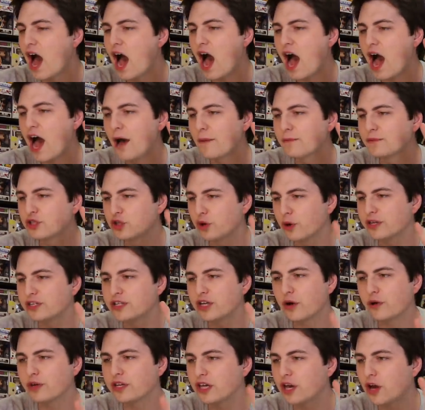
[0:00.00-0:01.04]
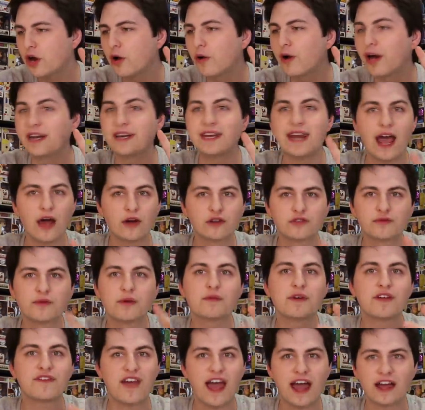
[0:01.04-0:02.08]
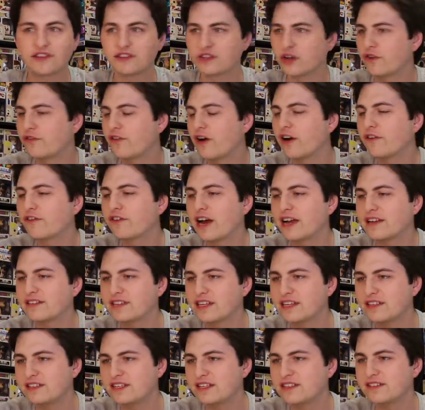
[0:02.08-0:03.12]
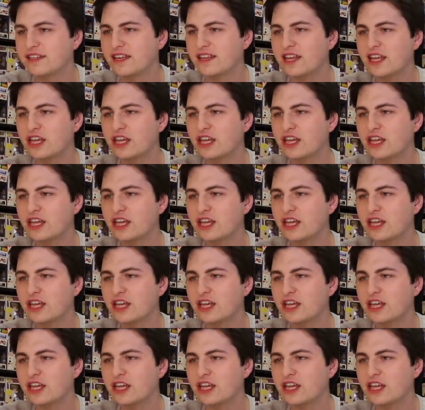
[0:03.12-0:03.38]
Toy Tokyo announcement we've had so far for SDCC.